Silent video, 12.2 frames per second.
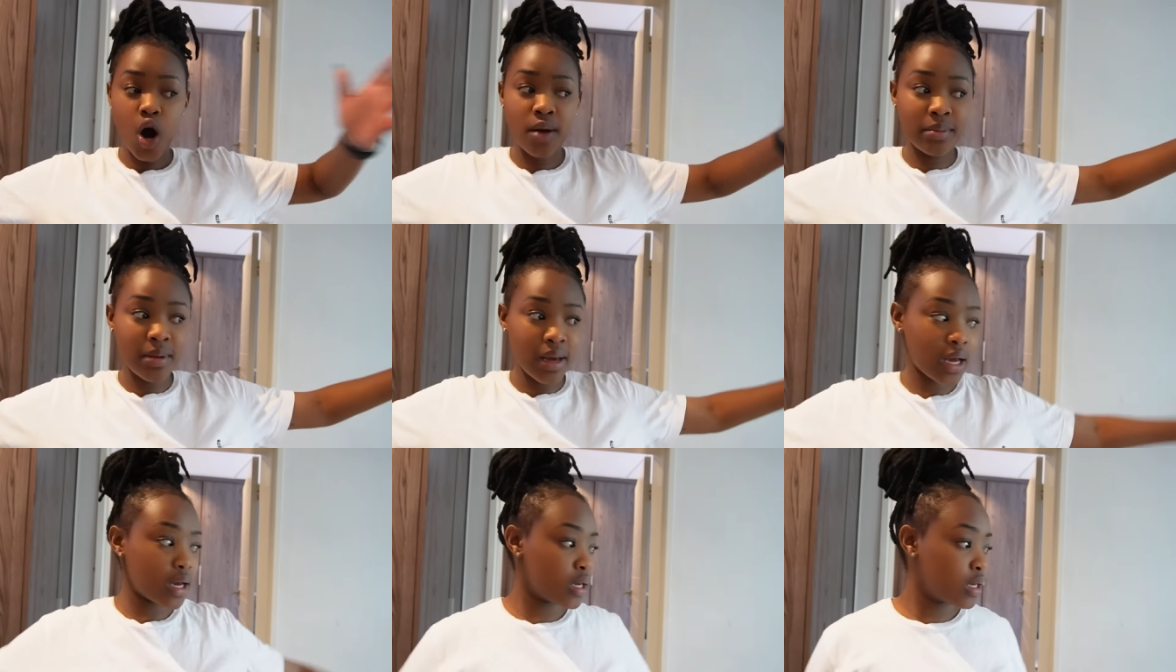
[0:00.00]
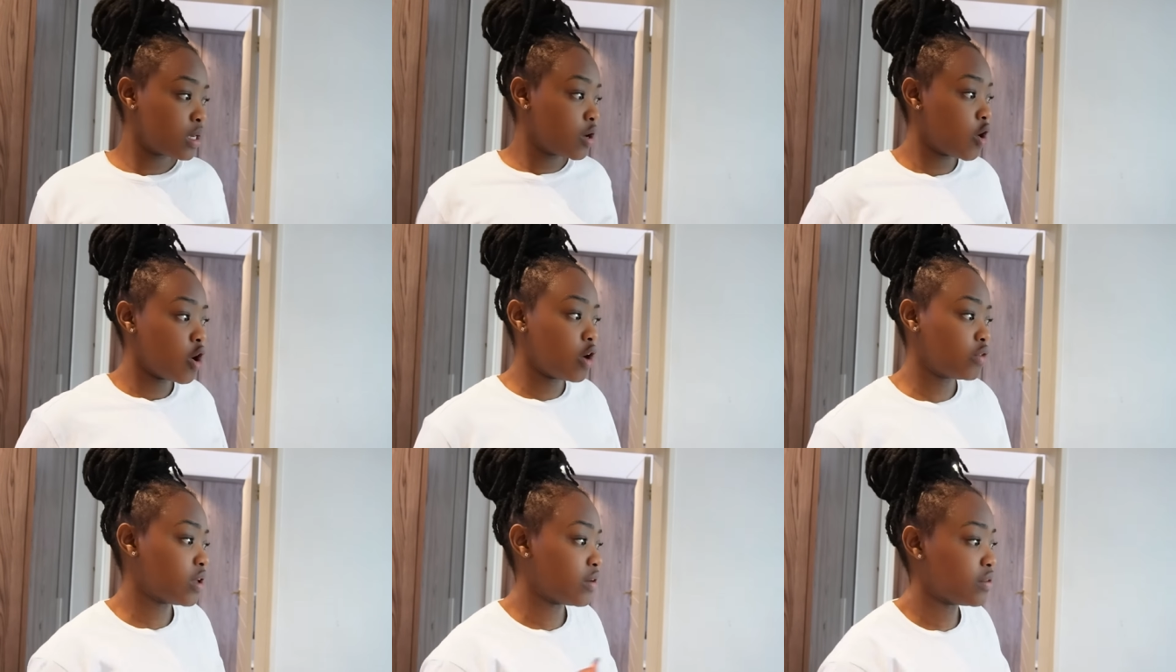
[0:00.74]
I'll be back
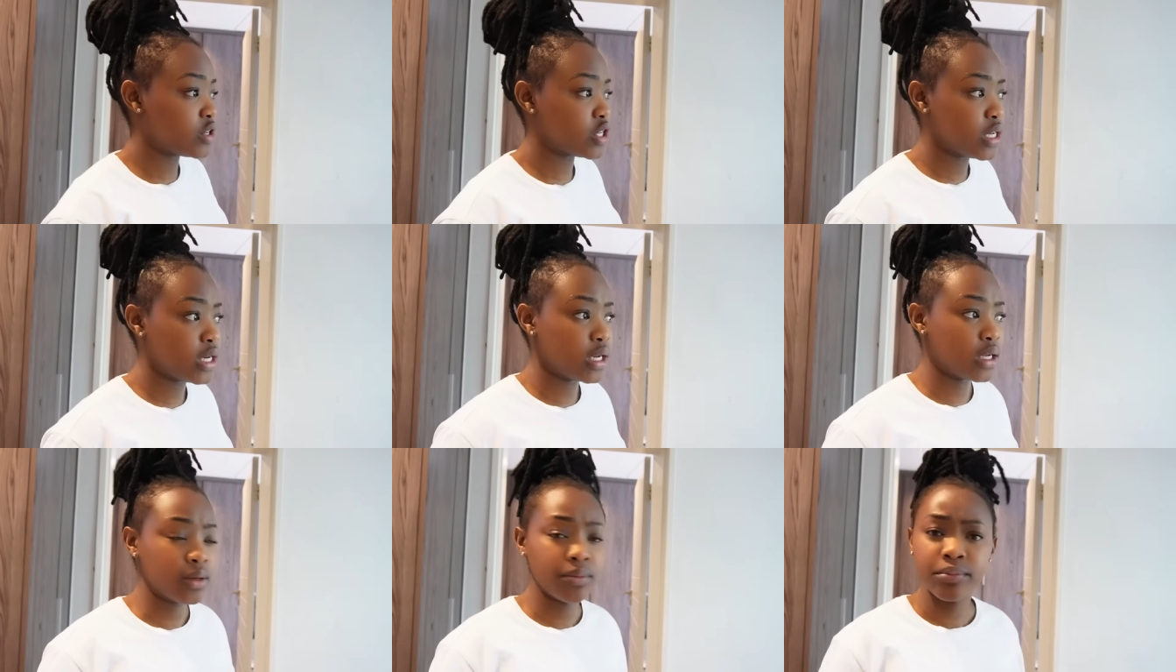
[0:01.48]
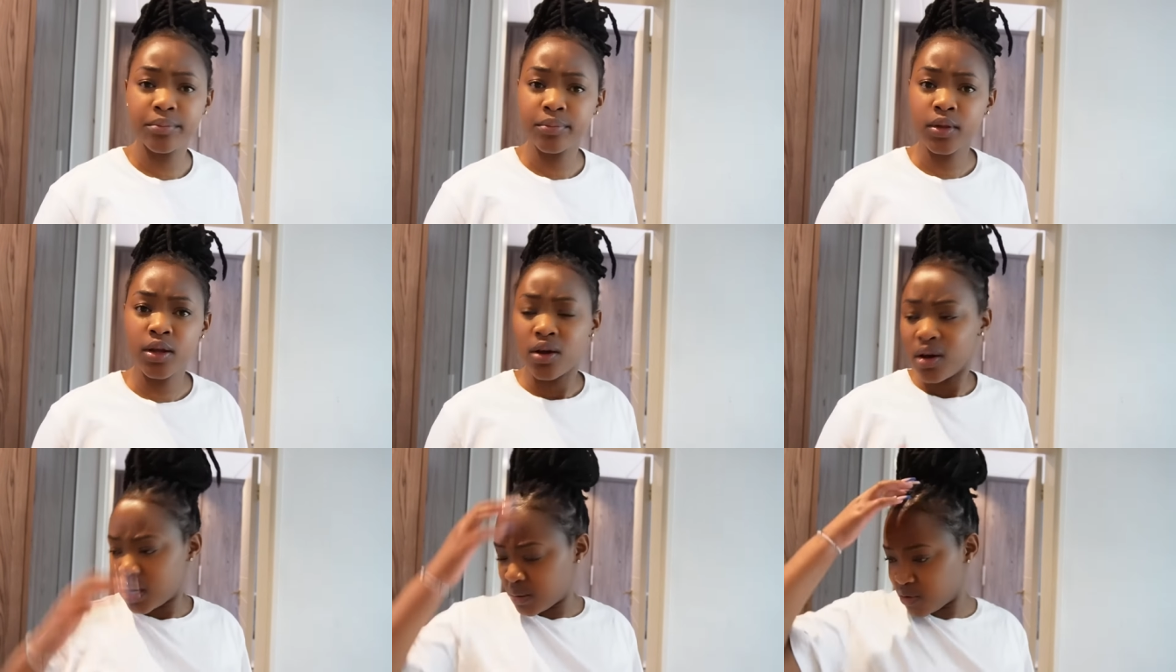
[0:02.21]
after I finish eating.
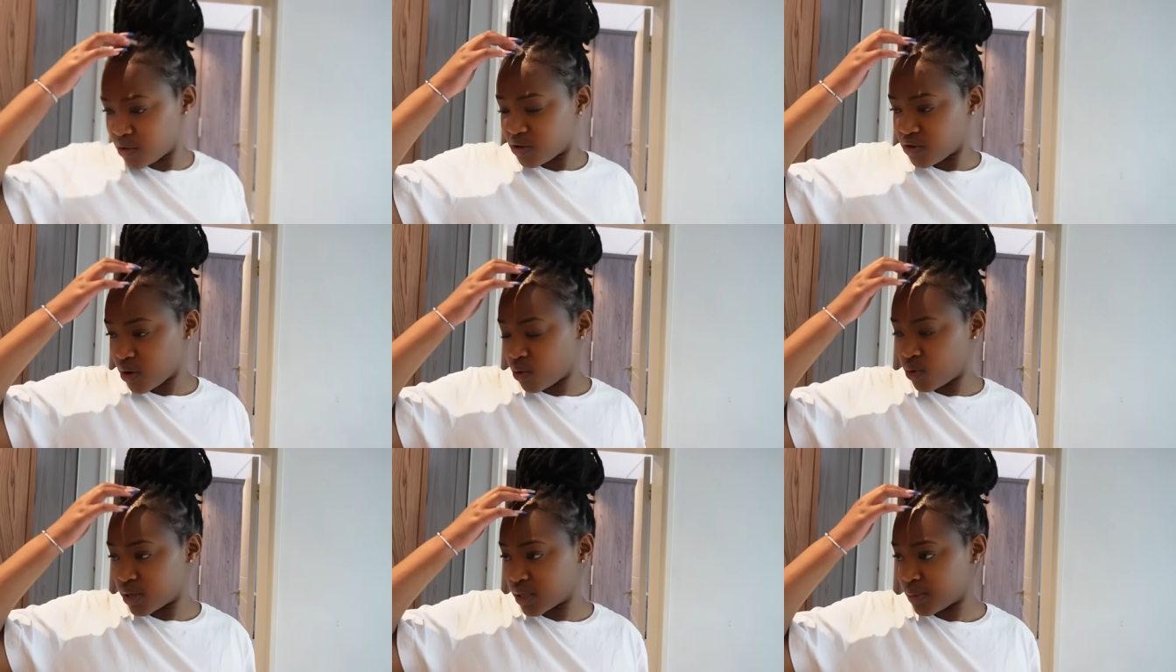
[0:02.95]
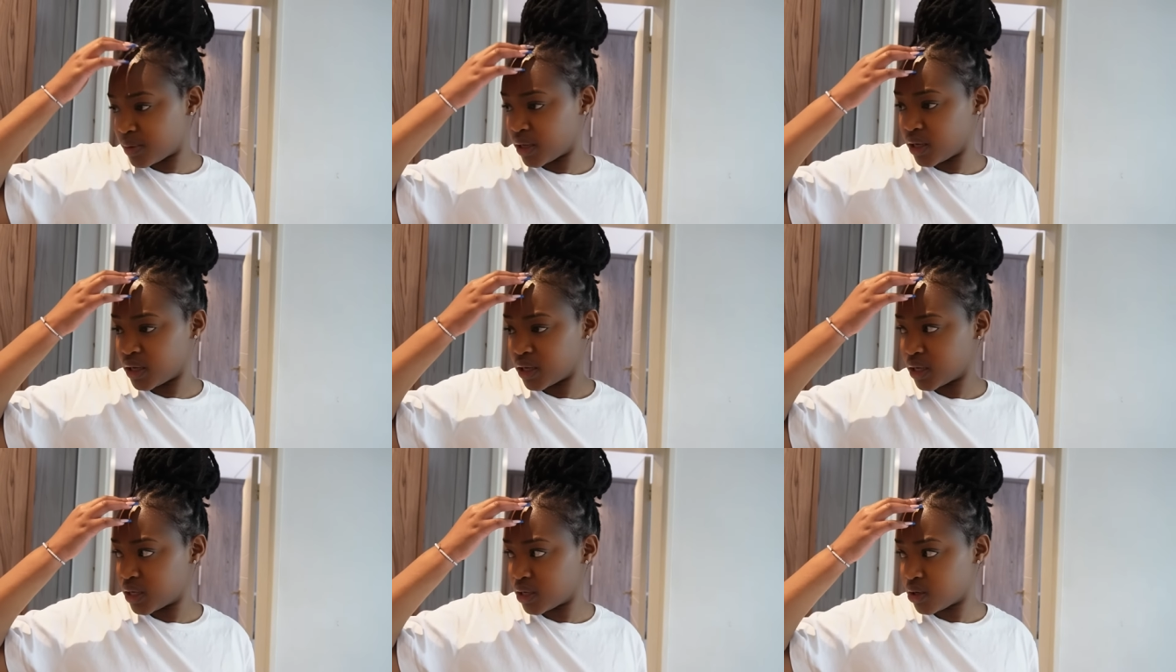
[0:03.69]
Let me just try order something.
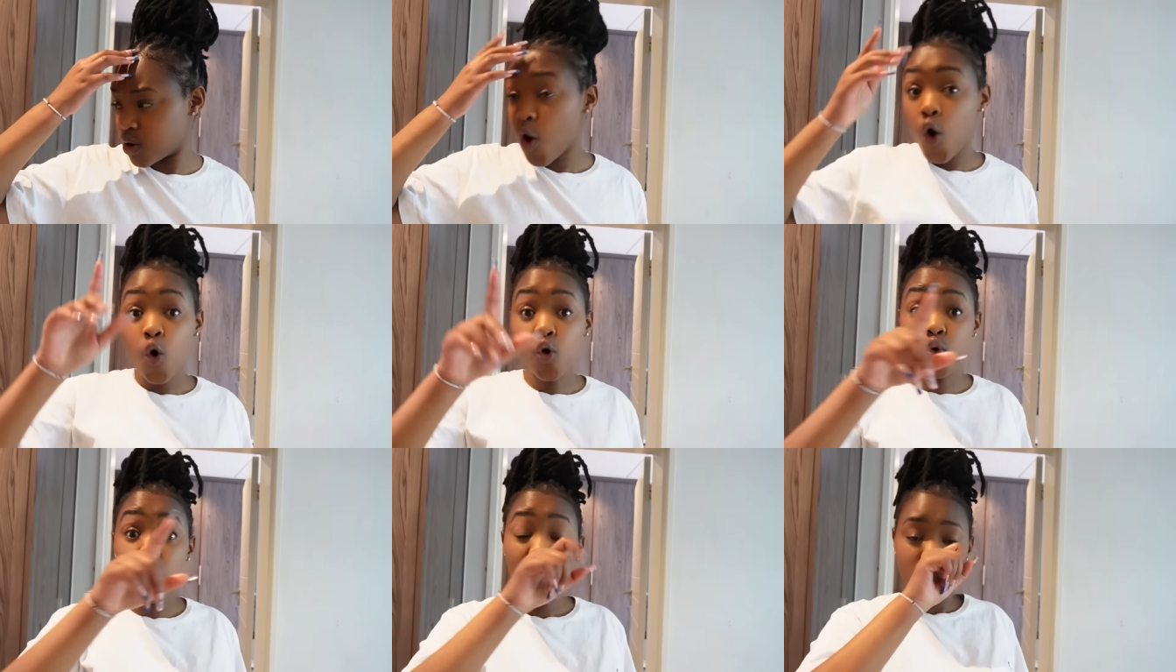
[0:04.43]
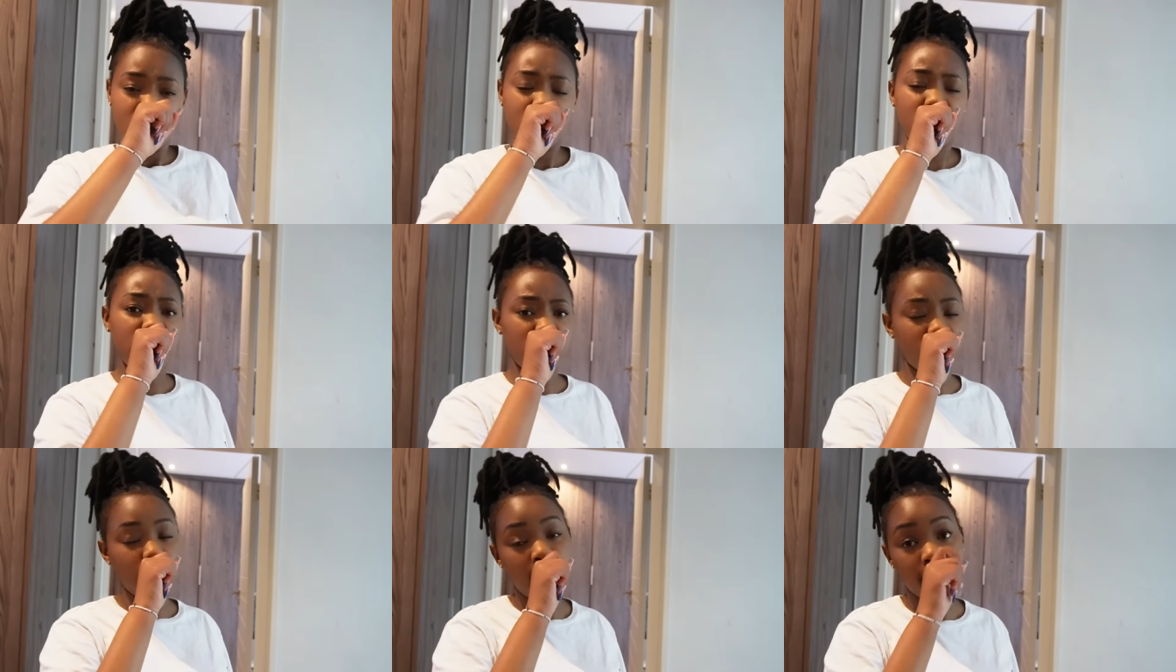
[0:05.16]
Oh no,
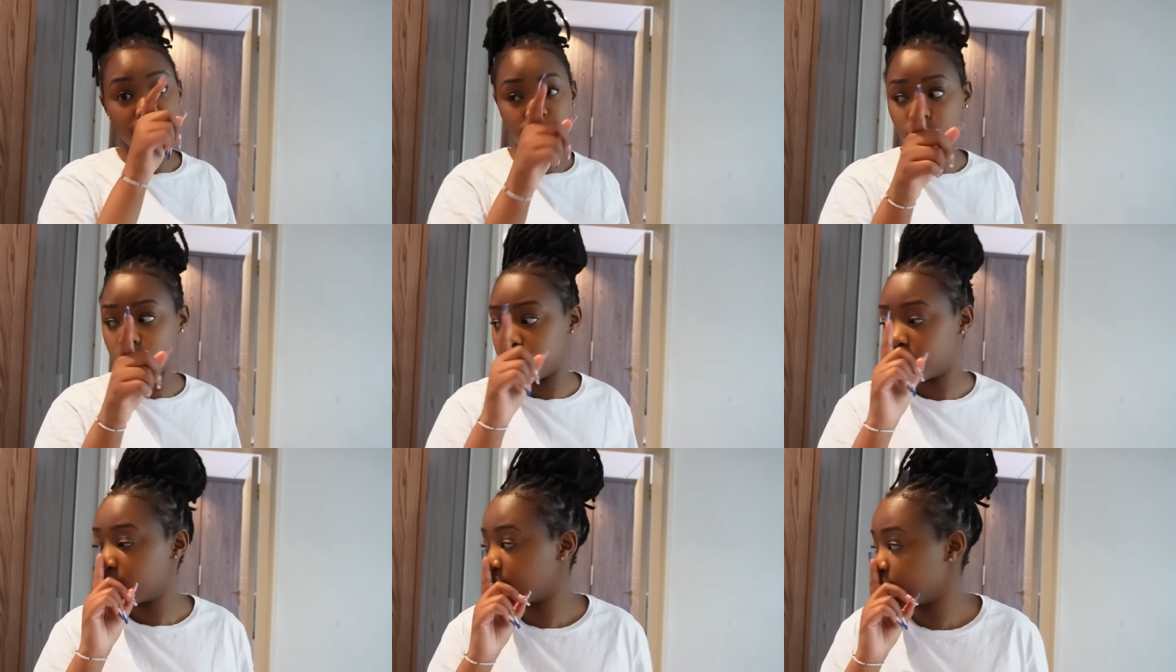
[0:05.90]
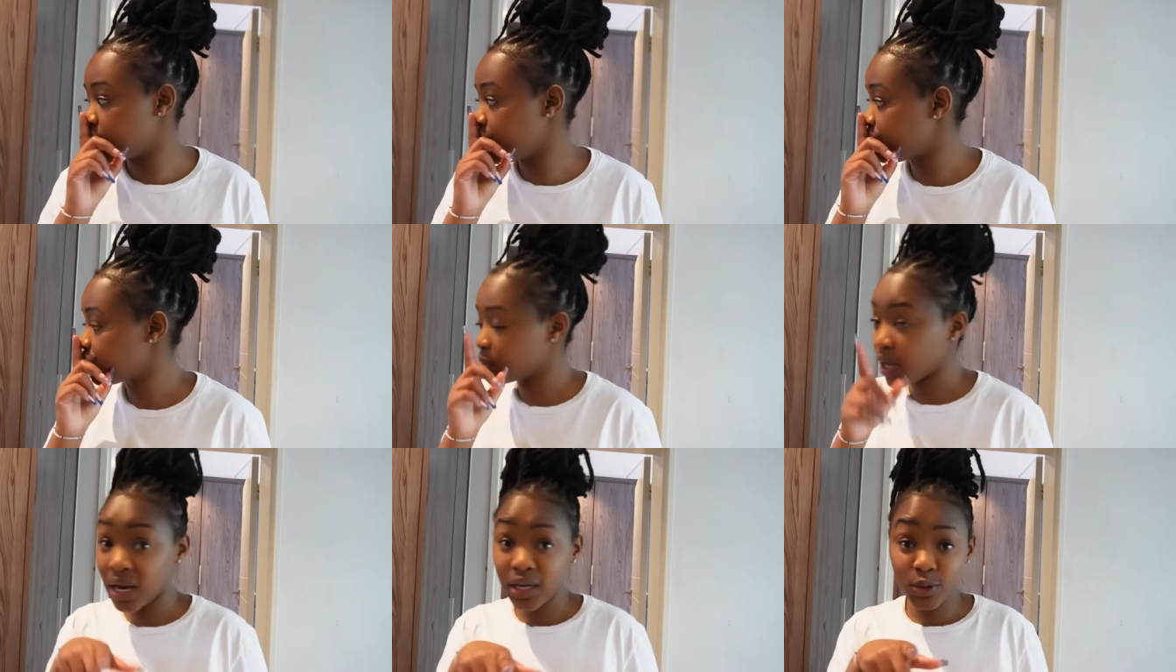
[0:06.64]
I have food. Okay,
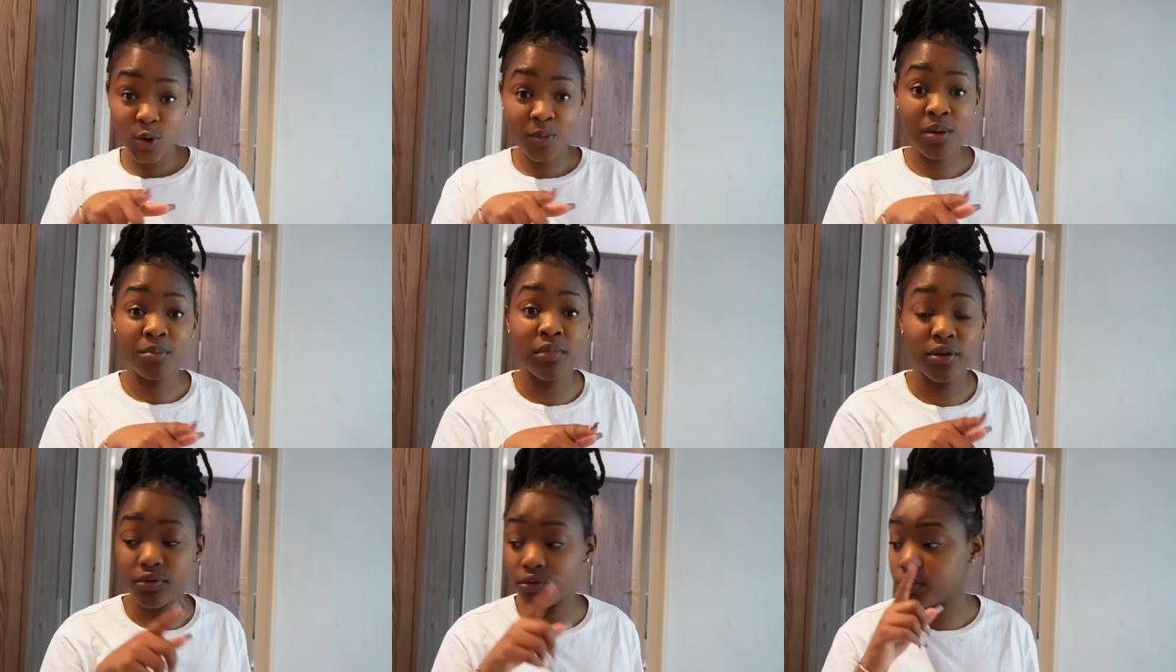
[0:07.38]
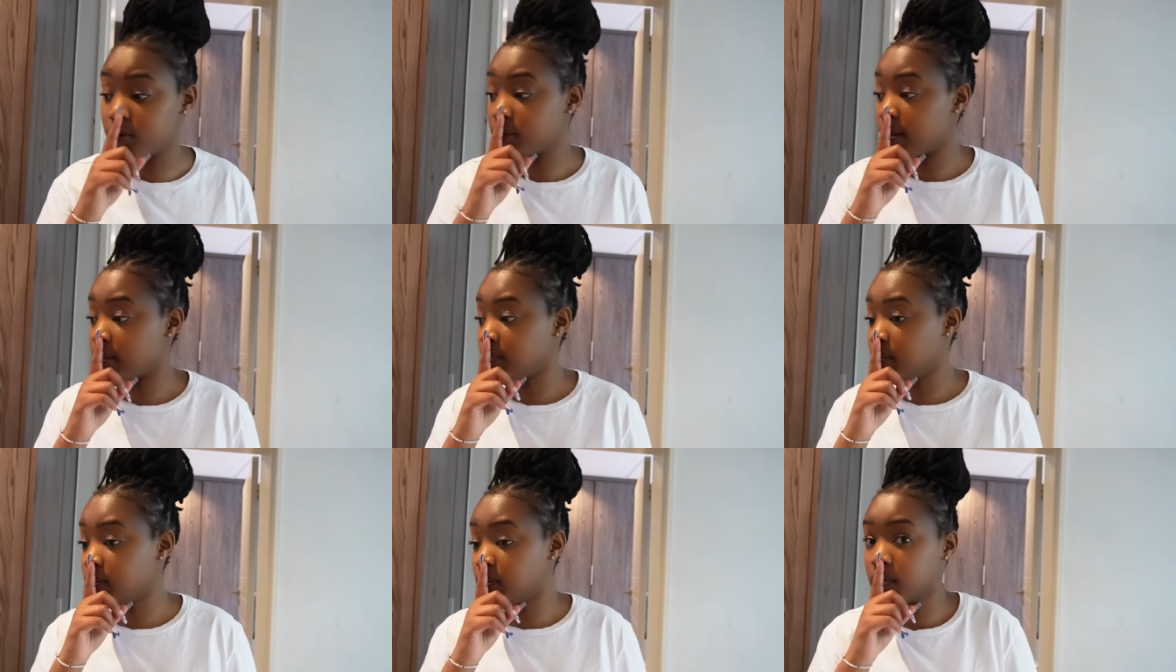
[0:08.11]
I need to go back my food and
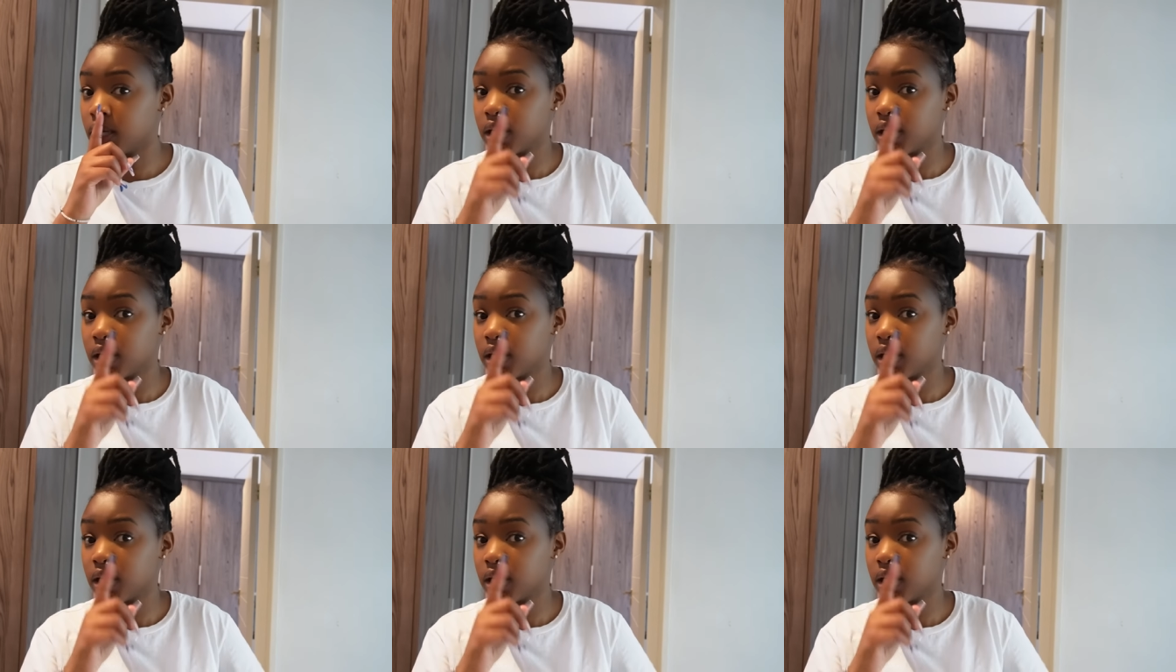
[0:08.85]
then